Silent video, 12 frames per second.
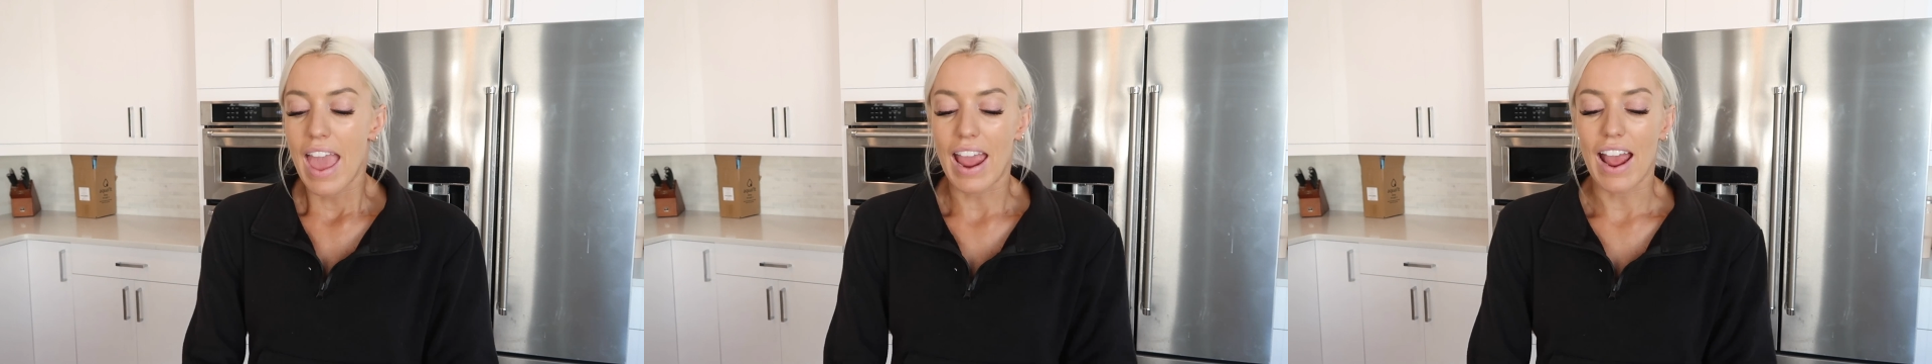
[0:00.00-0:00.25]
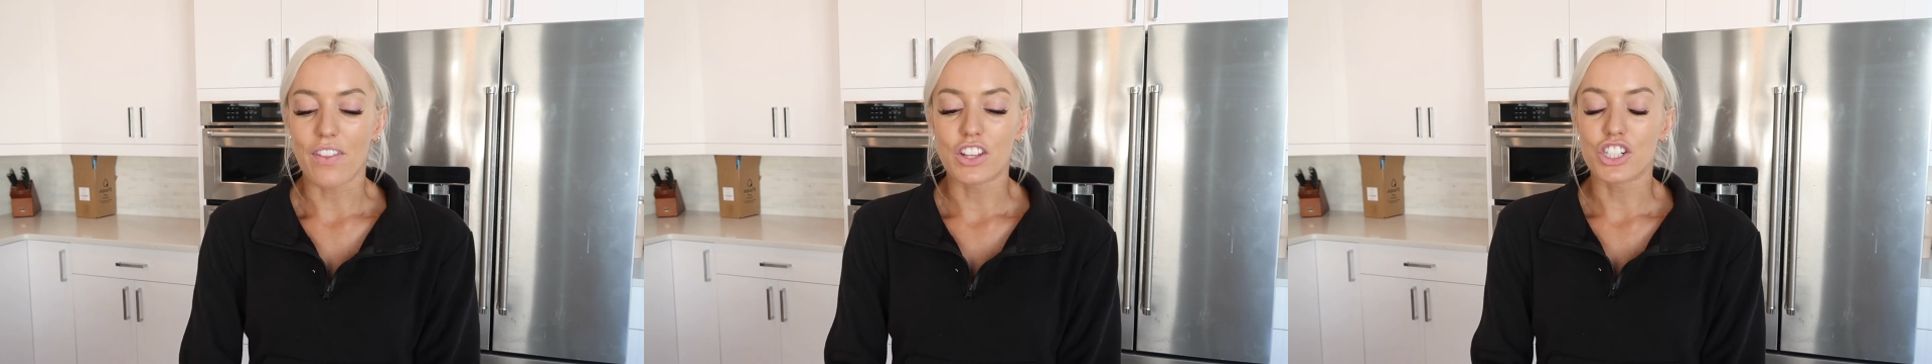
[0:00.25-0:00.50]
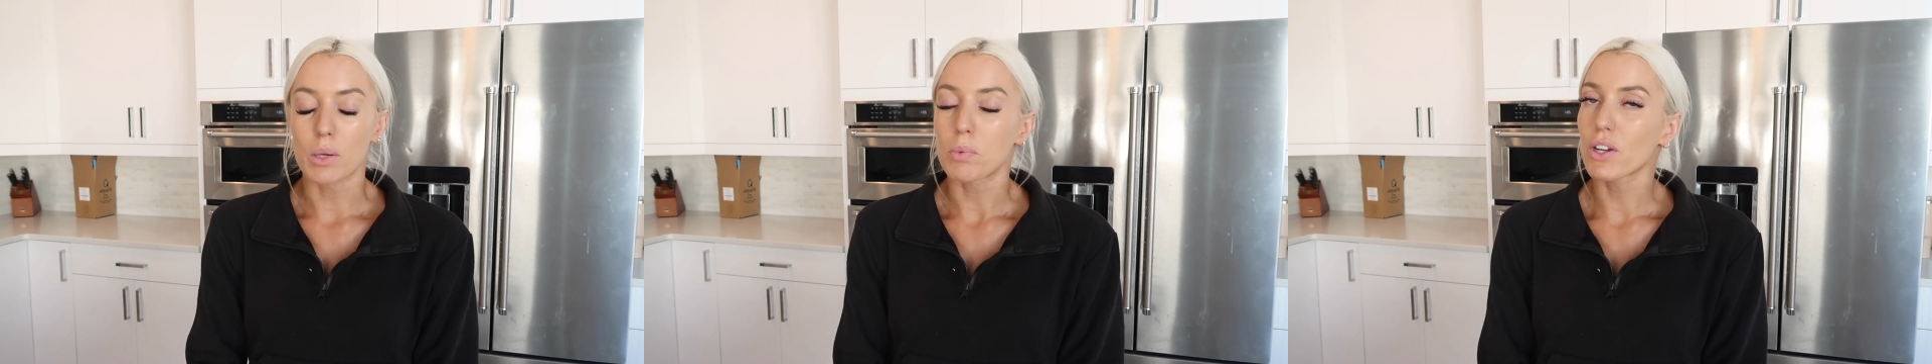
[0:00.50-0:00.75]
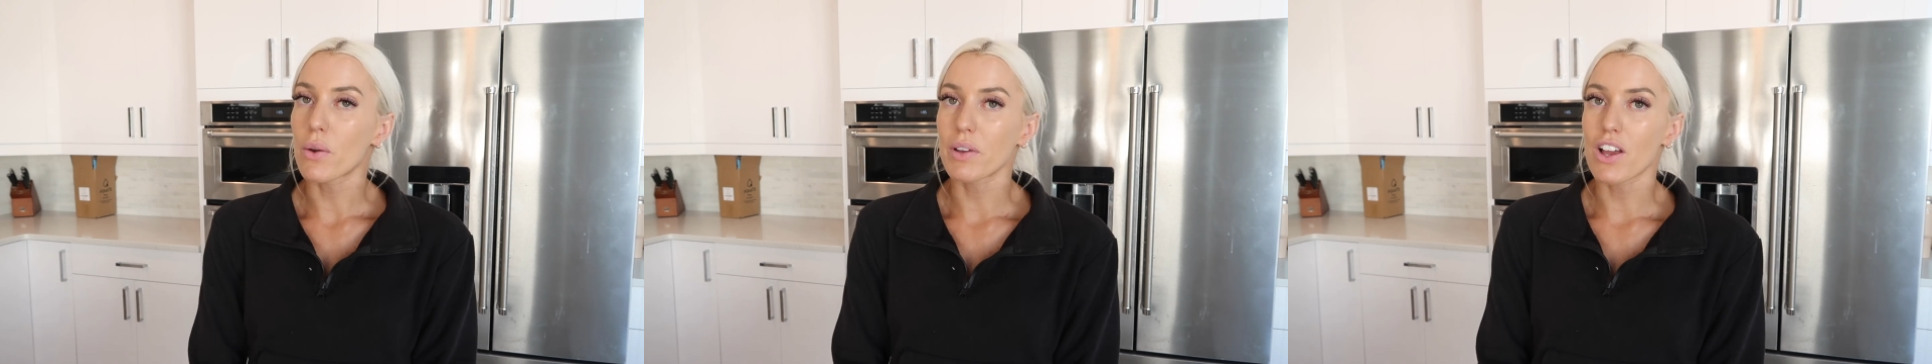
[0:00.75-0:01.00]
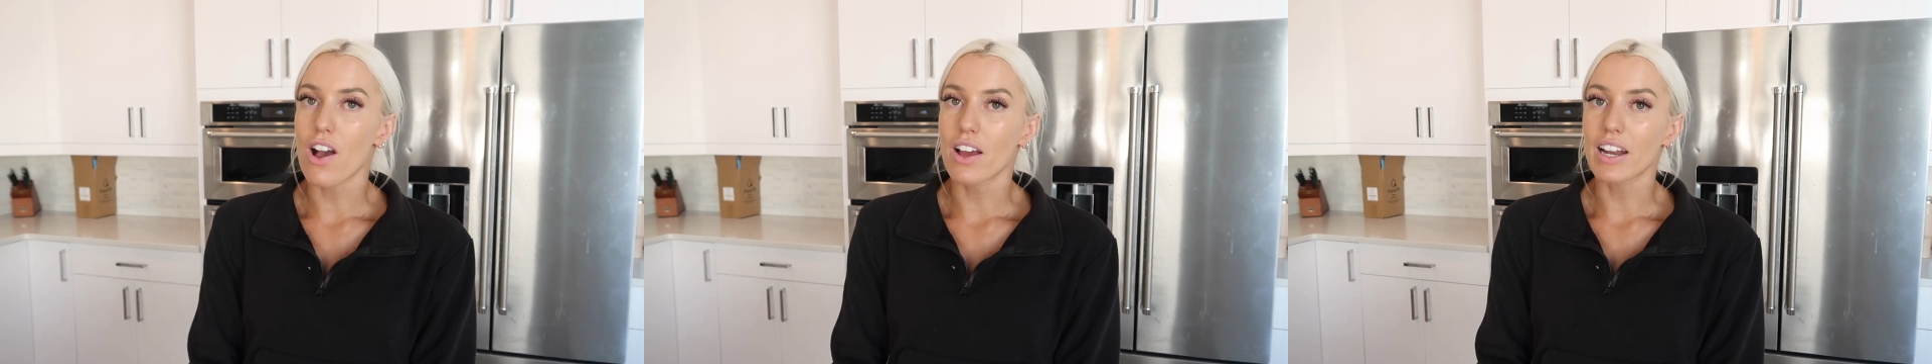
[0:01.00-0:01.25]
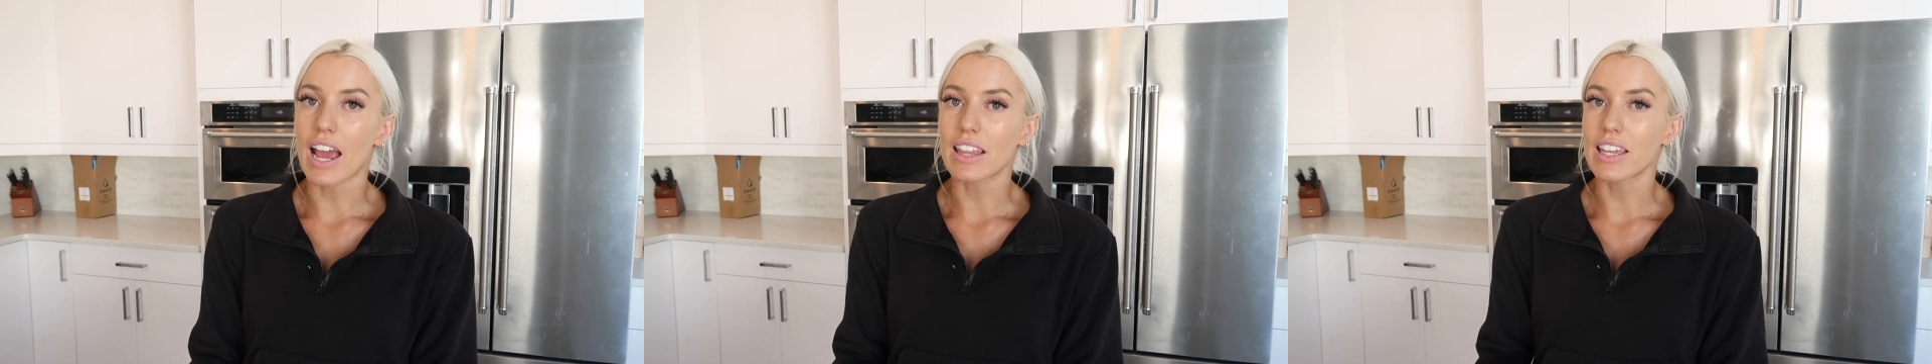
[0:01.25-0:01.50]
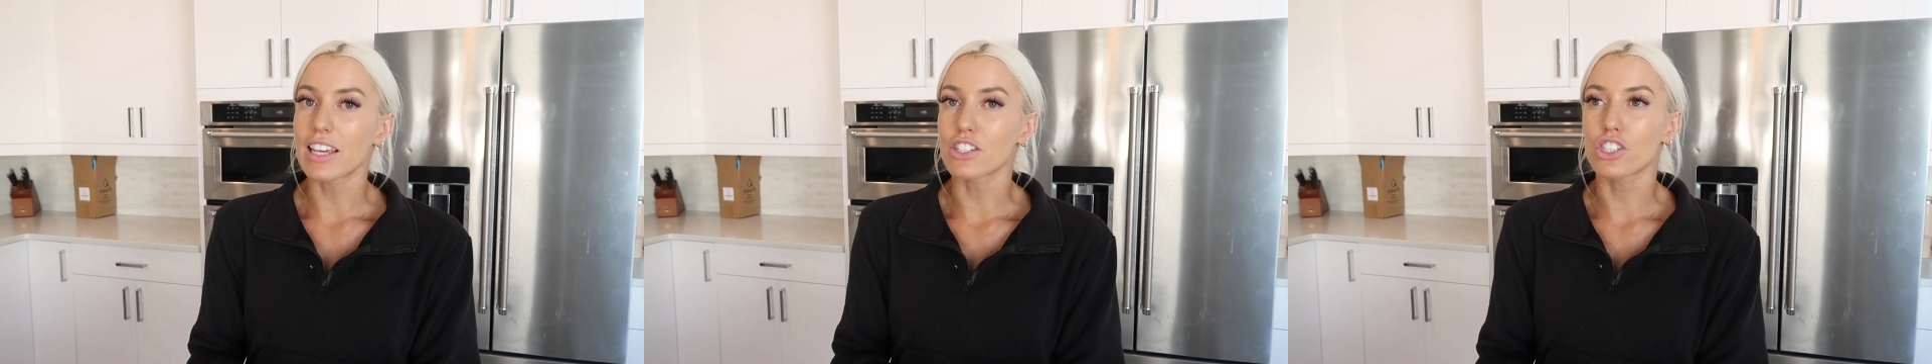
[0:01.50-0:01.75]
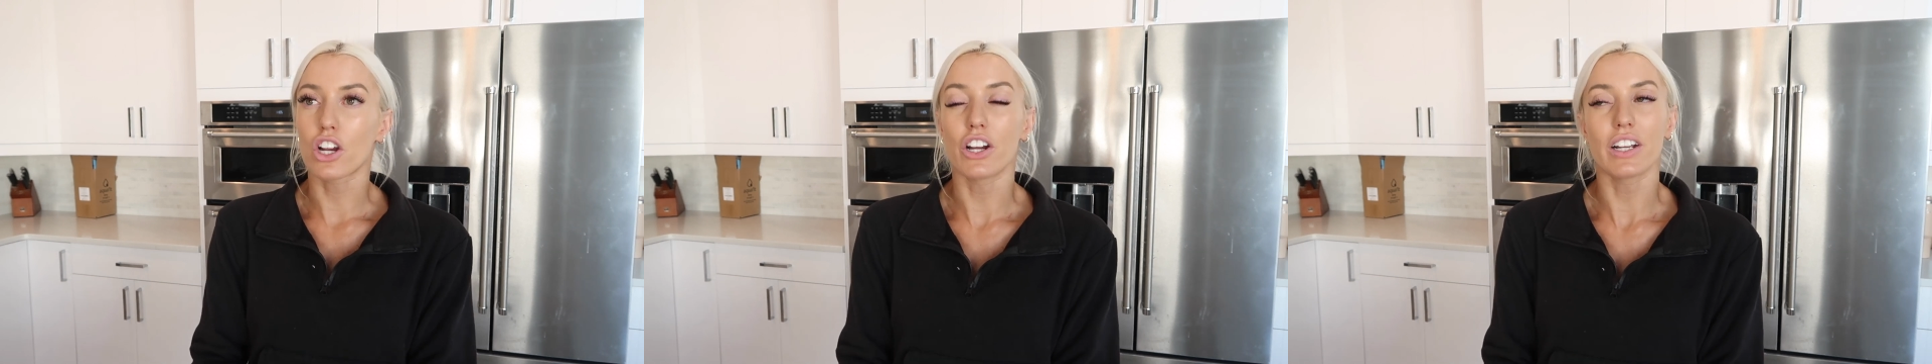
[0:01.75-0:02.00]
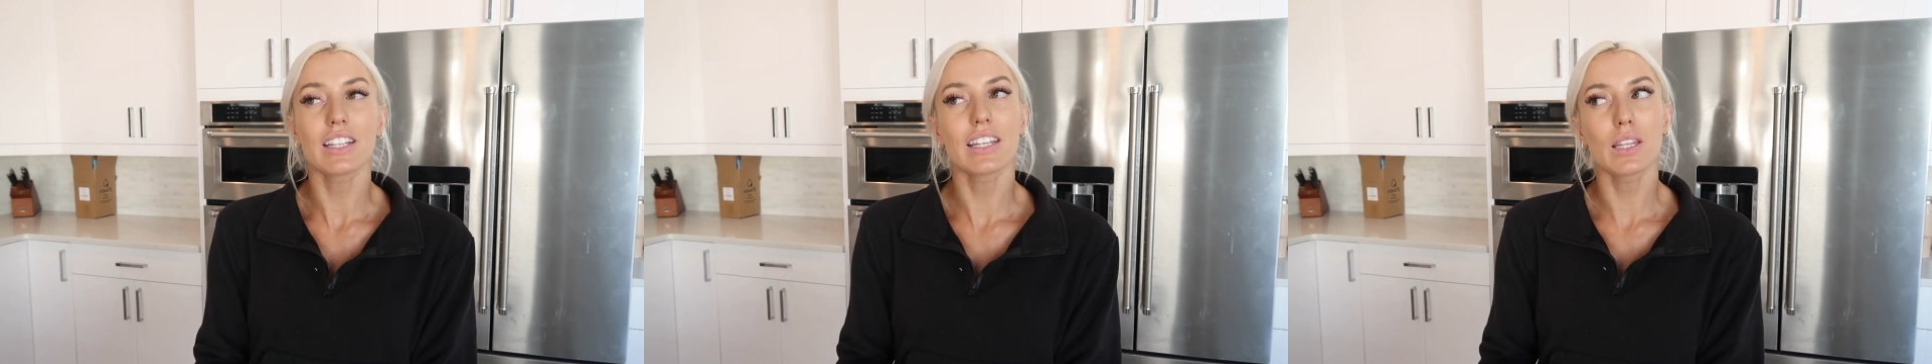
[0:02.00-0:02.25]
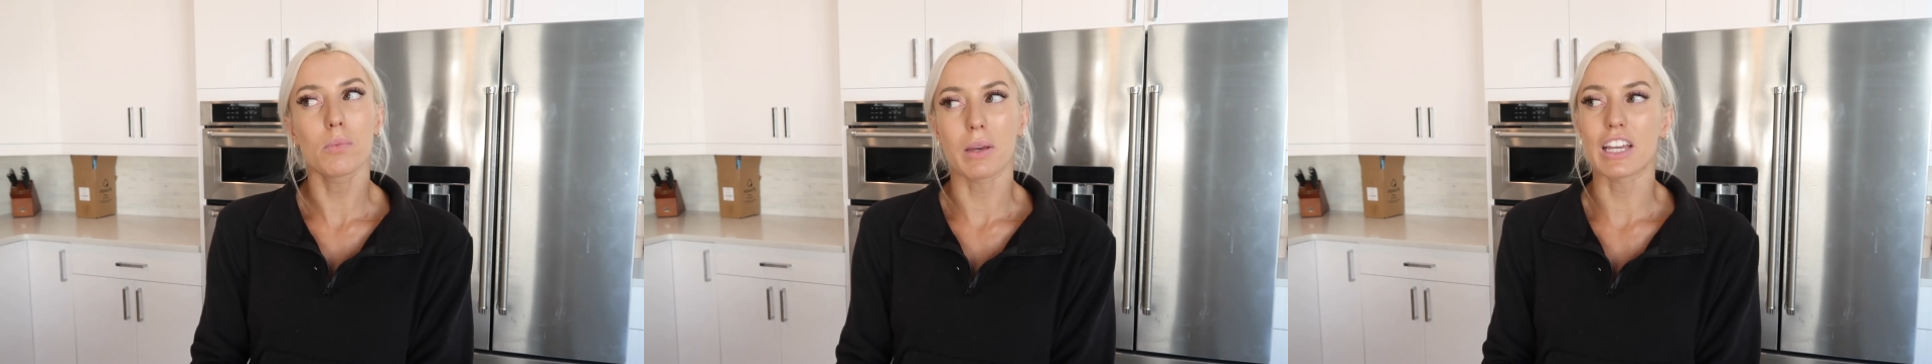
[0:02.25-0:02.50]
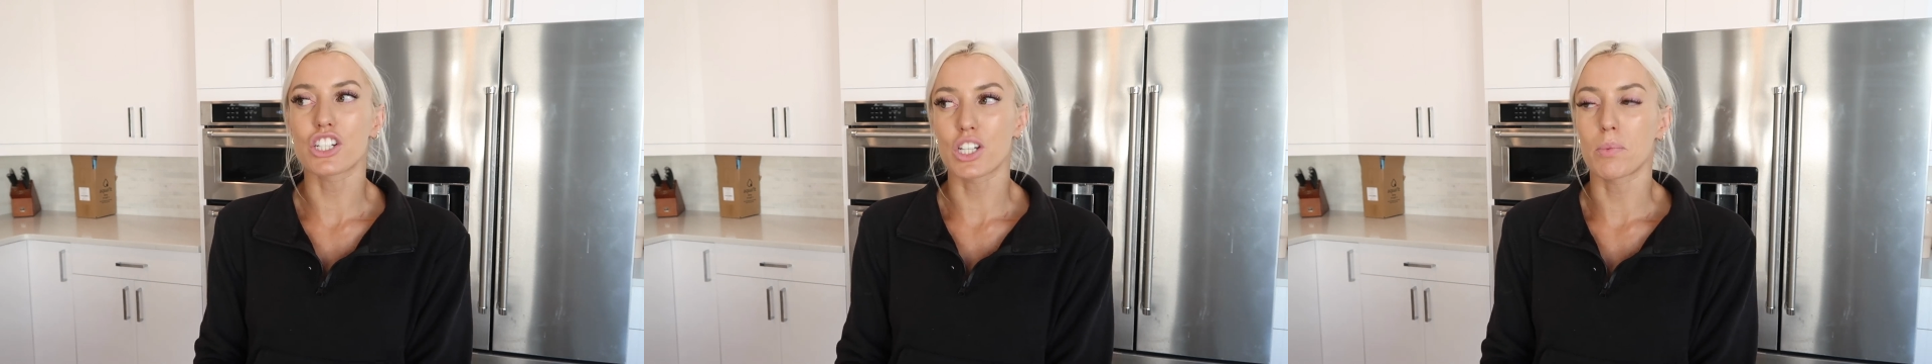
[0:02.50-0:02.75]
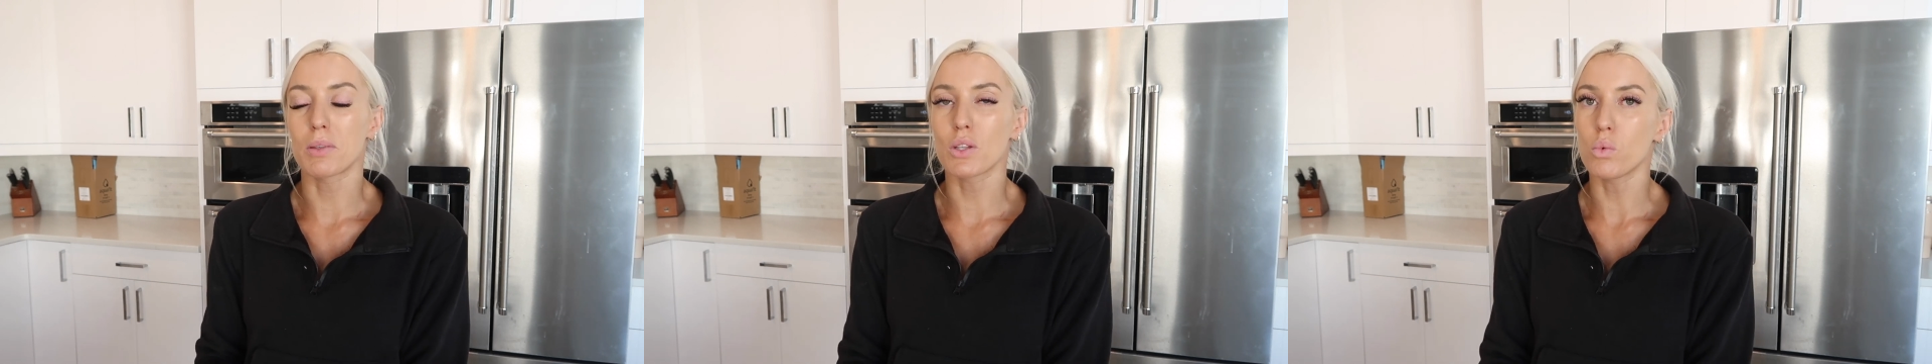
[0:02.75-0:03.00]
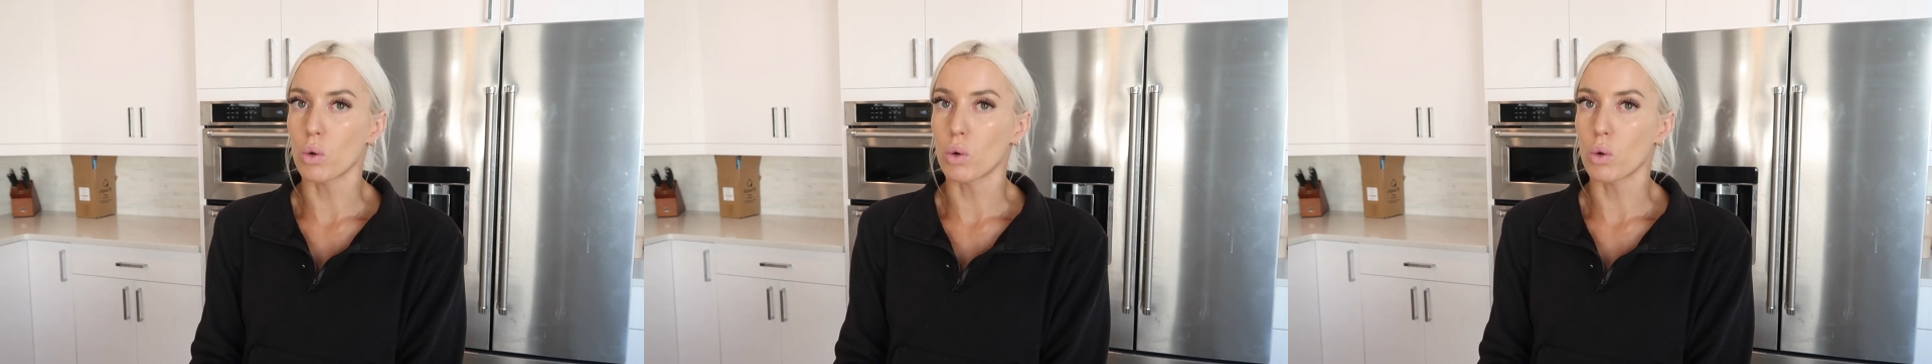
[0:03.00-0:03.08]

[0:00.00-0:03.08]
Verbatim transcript: And the ship we're going on, I think, is currently the biggest ship in the